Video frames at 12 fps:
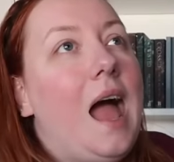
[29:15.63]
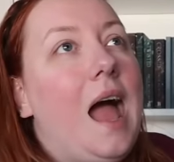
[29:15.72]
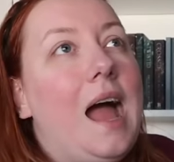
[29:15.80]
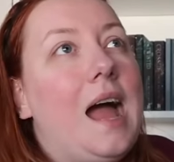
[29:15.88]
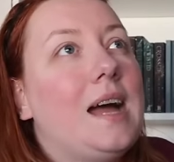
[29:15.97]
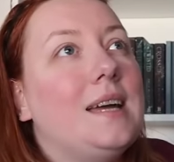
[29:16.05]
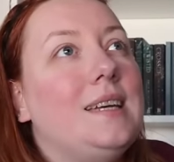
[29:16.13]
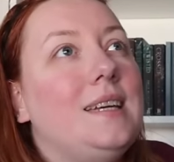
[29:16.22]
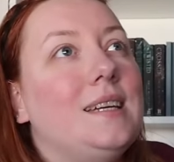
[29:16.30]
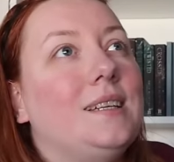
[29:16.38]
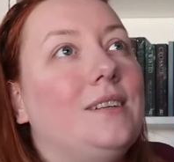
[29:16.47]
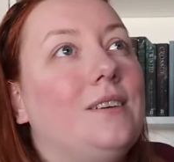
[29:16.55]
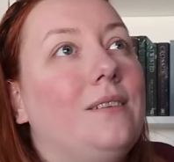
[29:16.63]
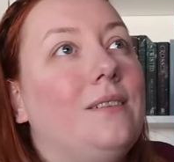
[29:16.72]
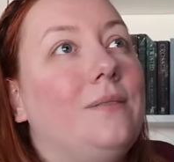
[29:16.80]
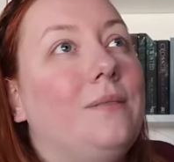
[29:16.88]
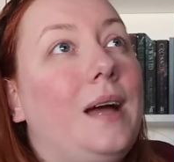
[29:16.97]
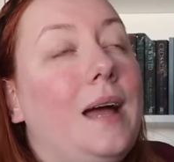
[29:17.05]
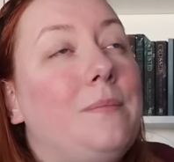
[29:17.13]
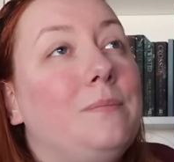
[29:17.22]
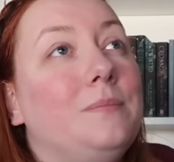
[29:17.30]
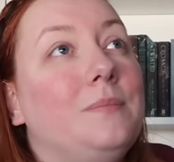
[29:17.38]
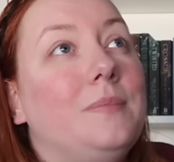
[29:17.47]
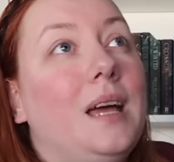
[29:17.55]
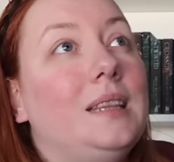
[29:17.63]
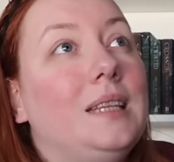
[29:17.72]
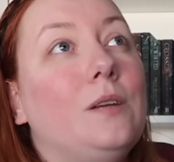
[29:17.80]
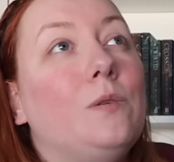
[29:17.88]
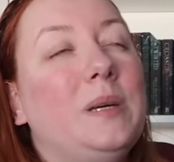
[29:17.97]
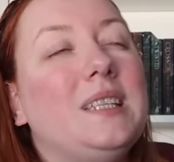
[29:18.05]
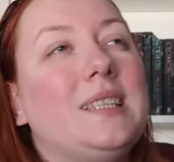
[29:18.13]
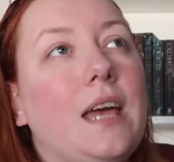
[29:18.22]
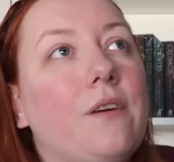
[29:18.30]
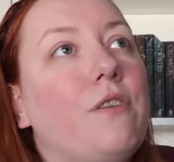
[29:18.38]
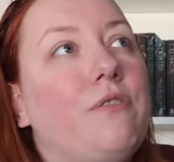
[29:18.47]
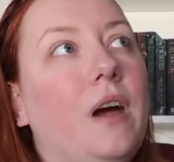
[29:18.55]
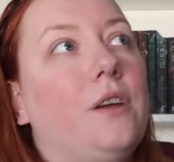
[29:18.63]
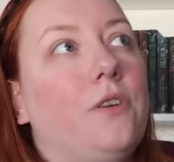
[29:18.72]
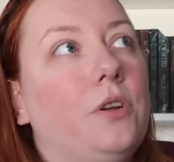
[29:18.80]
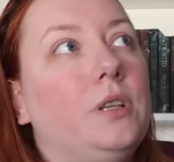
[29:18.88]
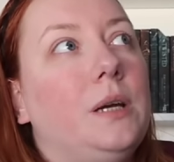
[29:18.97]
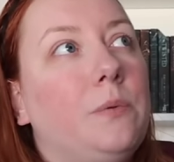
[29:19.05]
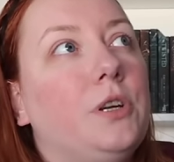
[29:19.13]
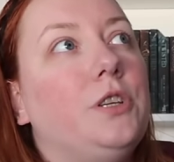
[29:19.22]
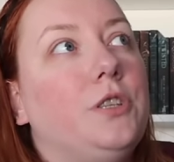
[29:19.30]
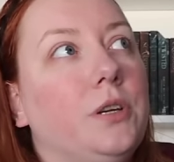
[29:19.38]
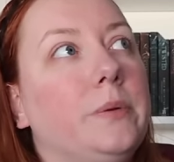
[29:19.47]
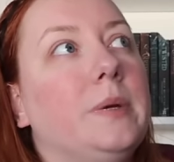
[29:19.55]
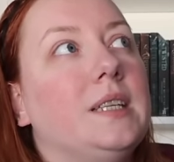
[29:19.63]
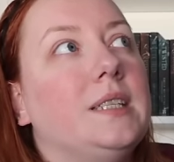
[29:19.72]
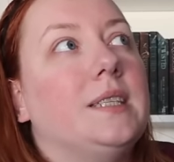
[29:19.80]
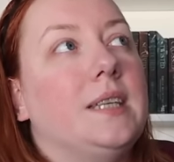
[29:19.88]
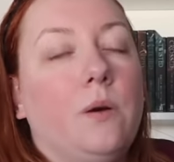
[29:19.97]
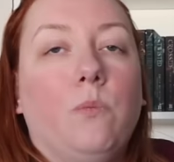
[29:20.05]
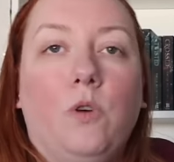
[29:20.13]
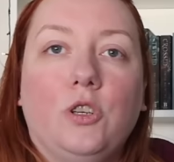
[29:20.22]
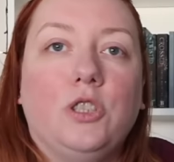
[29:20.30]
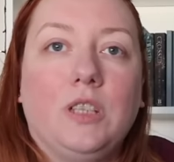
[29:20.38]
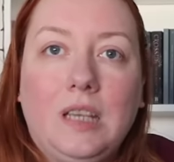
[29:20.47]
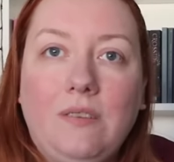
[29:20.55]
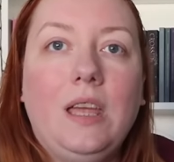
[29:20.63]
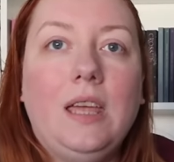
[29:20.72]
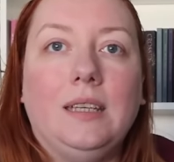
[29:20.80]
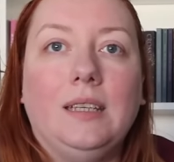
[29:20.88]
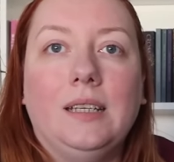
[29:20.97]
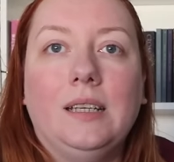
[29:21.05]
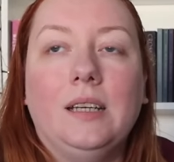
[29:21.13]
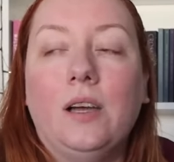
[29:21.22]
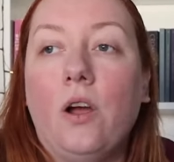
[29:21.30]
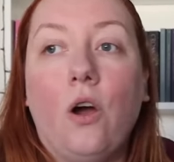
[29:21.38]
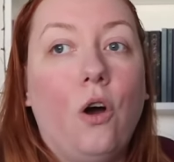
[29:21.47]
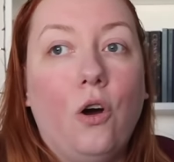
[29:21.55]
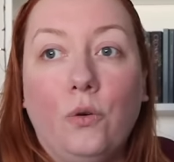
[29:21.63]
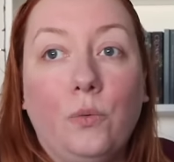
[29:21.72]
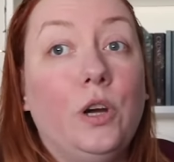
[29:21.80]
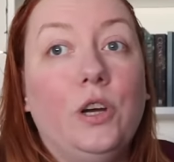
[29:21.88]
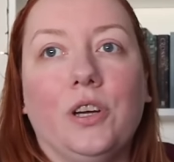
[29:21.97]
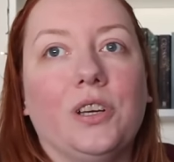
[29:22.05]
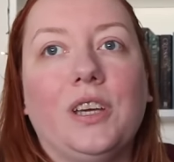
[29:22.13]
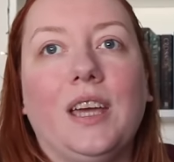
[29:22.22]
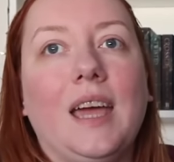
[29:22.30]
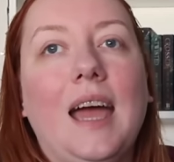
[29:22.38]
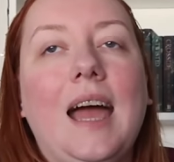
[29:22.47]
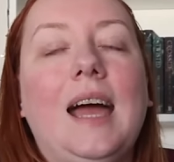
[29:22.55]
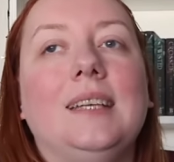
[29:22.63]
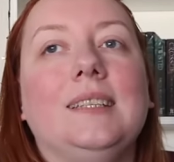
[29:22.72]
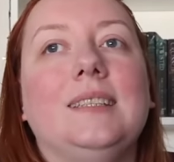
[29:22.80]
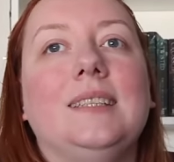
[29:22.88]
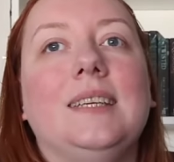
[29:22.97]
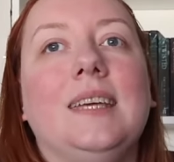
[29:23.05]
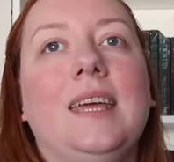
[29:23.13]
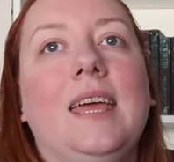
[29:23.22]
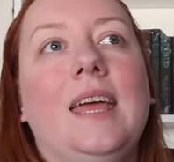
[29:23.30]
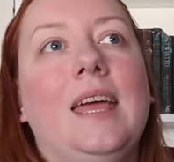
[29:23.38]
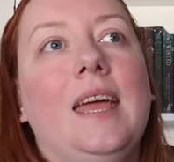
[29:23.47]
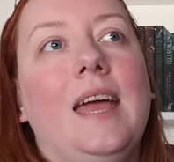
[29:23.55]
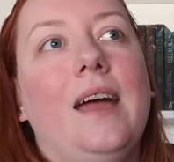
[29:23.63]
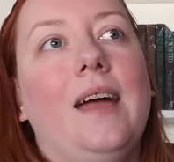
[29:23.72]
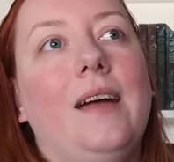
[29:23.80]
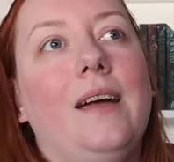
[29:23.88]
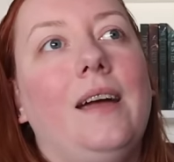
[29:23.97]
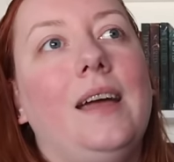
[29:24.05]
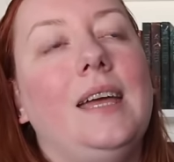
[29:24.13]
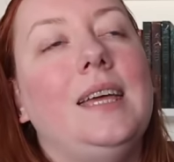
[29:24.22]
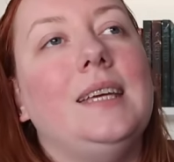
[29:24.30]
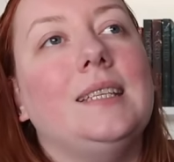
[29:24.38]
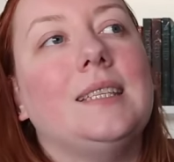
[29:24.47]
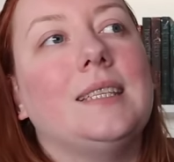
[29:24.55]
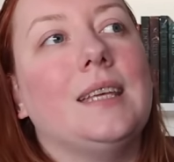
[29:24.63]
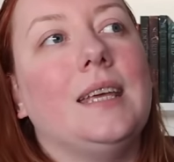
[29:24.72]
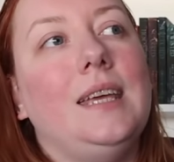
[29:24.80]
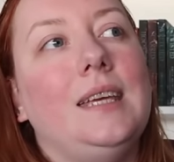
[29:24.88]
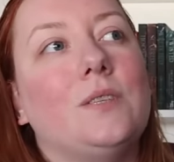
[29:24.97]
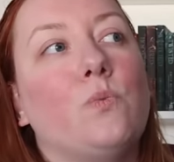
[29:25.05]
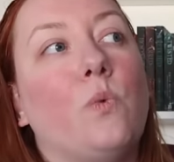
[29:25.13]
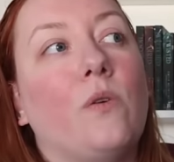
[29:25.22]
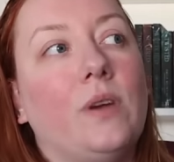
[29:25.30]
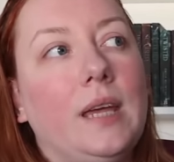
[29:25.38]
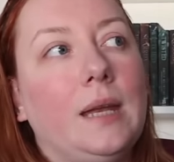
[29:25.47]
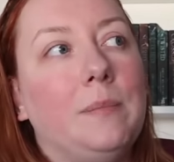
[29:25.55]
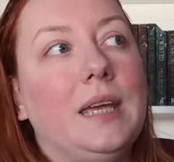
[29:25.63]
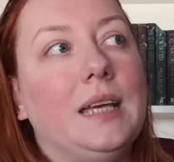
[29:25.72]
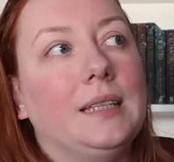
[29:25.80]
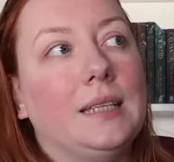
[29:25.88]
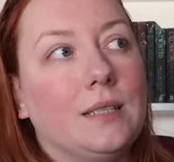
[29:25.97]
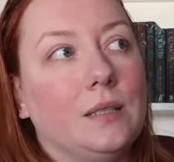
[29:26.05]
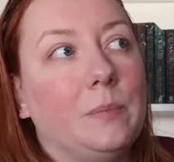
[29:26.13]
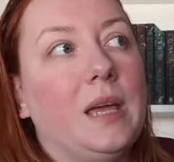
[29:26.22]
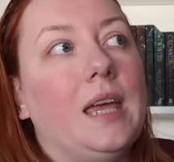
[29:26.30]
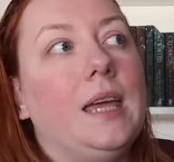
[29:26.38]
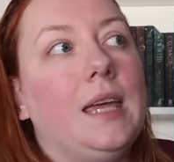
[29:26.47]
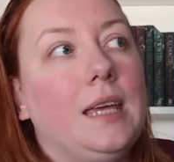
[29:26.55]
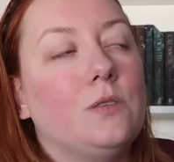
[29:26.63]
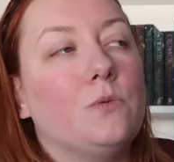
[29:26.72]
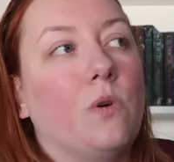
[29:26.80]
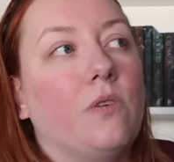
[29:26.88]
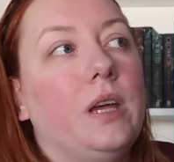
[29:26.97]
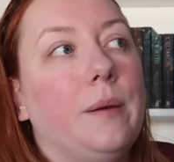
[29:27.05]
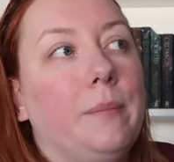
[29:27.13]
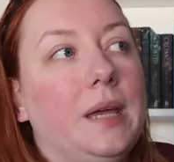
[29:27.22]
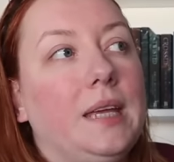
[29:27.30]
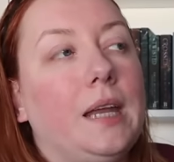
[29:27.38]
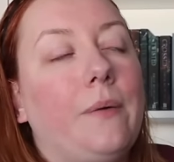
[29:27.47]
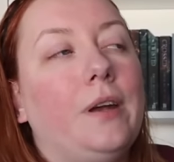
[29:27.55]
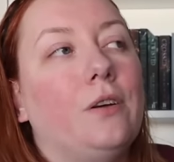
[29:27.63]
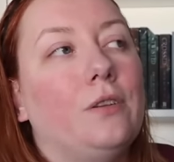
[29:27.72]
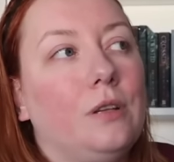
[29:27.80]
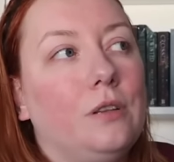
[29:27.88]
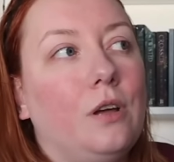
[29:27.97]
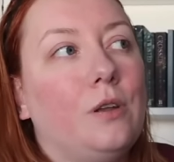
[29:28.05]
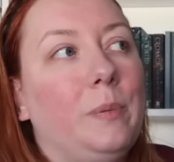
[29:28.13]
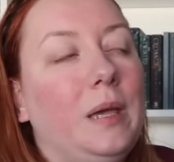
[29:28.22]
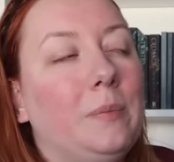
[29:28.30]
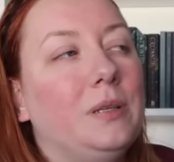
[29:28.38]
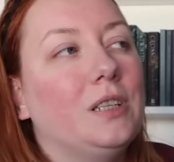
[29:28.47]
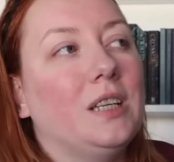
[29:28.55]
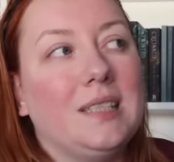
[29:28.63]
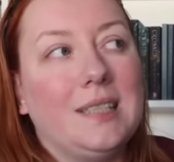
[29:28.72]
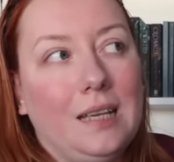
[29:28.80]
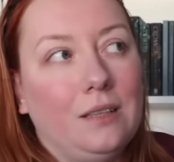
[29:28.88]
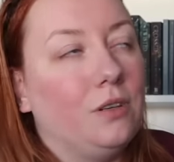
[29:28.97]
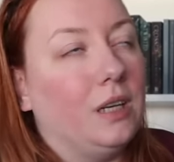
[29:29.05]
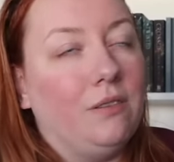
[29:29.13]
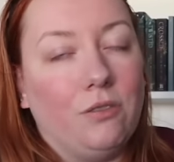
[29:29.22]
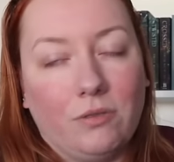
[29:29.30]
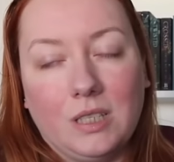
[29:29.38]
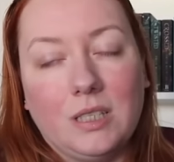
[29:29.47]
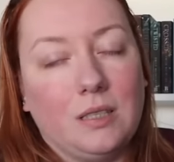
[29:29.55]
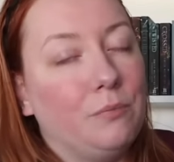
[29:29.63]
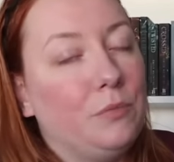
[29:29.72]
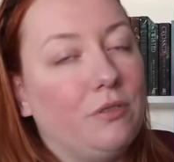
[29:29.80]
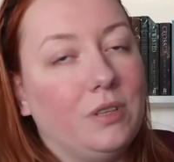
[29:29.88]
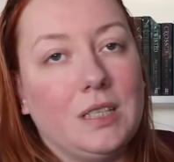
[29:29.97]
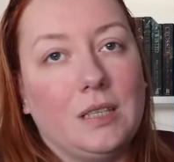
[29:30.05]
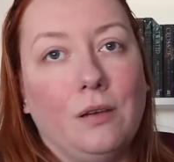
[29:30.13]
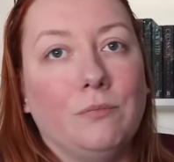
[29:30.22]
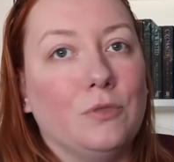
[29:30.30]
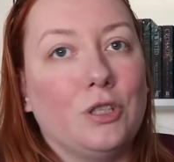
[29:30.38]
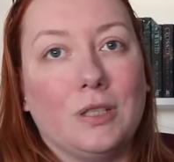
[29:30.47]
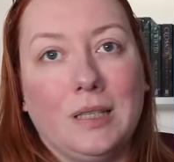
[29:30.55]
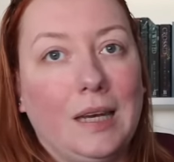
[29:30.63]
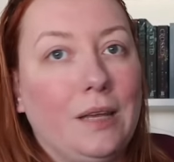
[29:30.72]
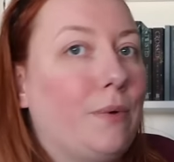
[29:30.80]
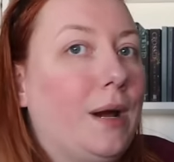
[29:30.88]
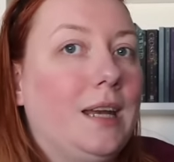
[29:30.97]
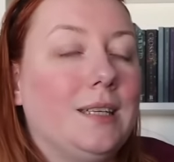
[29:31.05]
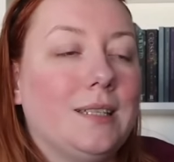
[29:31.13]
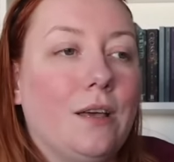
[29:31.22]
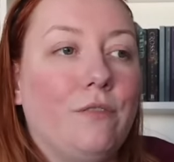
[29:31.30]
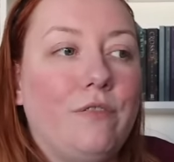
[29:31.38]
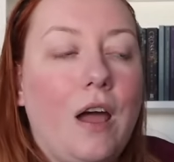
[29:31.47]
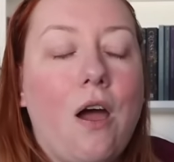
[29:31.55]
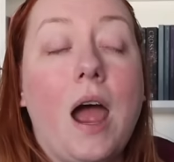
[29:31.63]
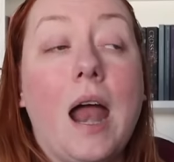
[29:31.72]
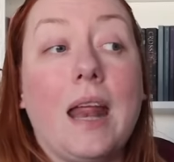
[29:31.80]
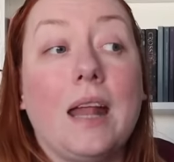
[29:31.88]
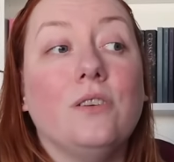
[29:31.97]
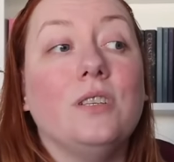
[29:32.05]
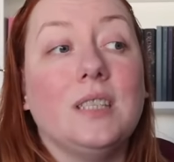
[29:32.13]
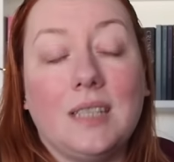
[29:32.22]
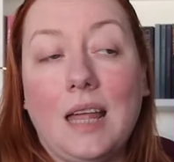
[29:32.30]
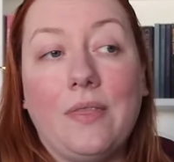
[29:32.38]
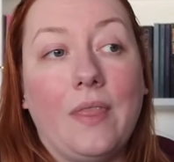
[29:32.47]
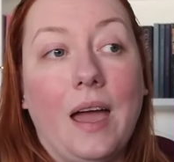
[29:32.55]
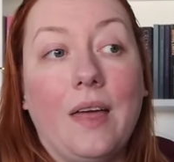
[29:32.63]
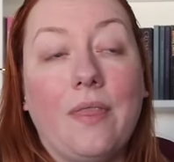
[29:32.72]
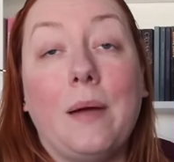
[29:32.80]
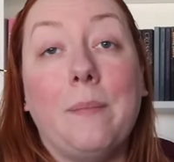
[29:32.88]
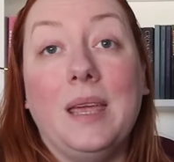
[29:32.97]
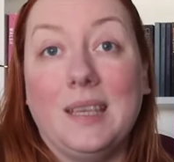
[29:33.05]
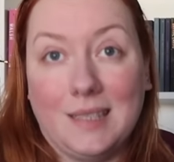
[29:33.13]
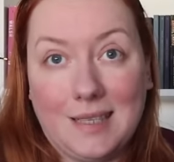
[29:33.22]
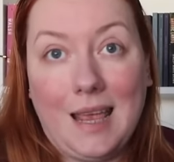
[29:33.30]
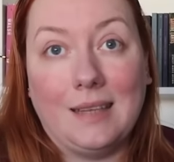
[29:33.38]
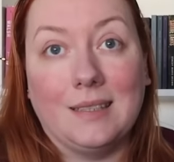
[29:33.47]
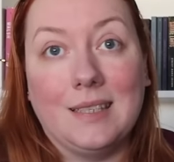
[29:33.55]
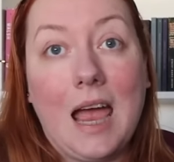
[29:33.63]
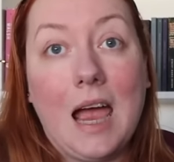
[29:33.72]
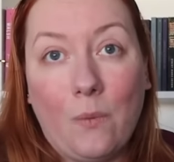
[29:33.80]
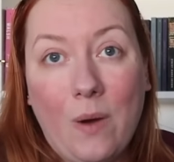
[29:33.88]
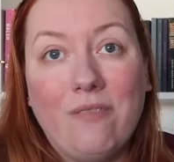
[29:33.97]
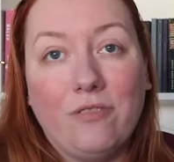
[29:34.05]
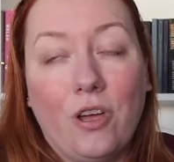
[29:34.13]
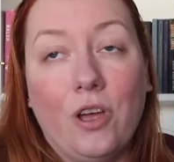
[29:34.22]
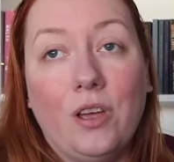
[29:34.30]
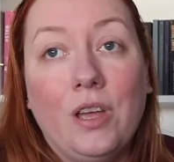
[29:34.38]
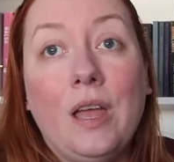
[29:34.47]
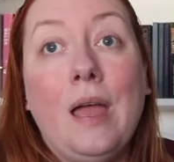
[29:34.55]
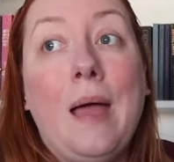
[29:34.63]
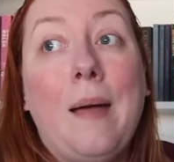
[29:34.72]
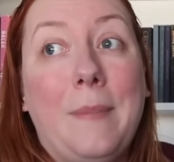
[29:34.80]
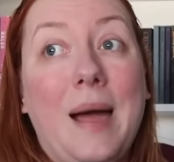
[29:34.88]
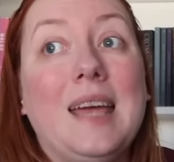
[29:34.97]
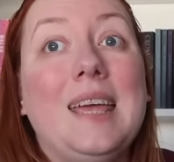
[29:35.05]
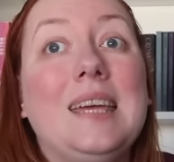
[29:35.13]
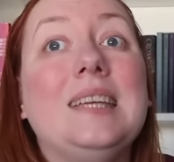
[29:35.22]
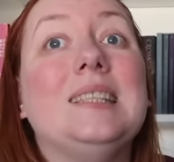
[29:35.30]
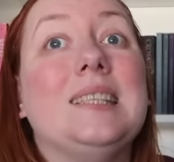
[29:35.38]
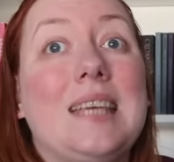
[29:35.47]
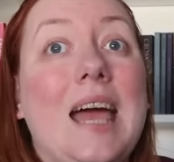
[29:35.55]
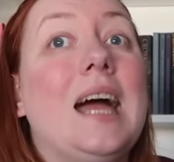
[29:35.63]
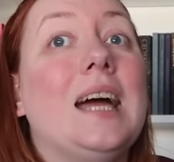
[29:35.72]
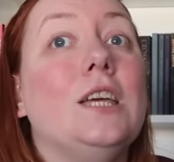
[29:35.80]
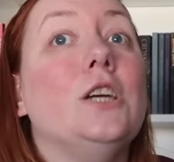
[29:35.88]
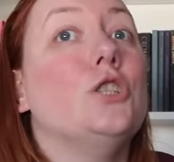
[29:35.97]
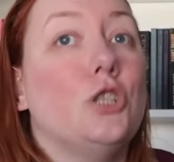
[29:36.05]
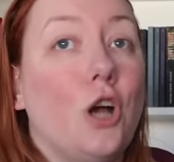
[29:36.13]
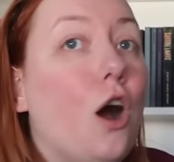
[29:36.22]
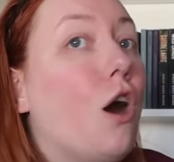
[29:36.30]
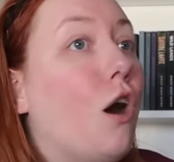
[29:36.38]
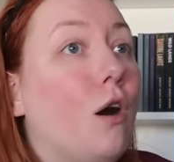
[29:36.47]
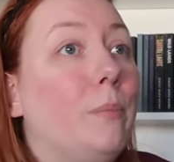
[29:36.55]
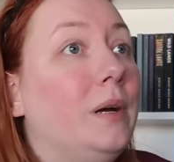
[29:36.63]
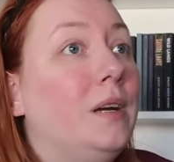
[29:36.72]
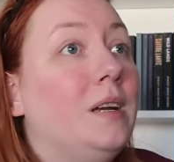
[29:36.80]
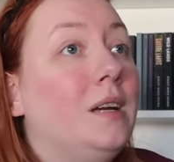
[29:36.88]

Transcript: i i'm a little bit terrified all i want to do is sit and watch tv or work and uh, it's it's worrying me a little bit. It is worrying me. Now I know a lot of people are going to say, look, if you're in a slump, you're in a slump. Just let it ride itself out. And I understand that. That makes sense. However, my entire job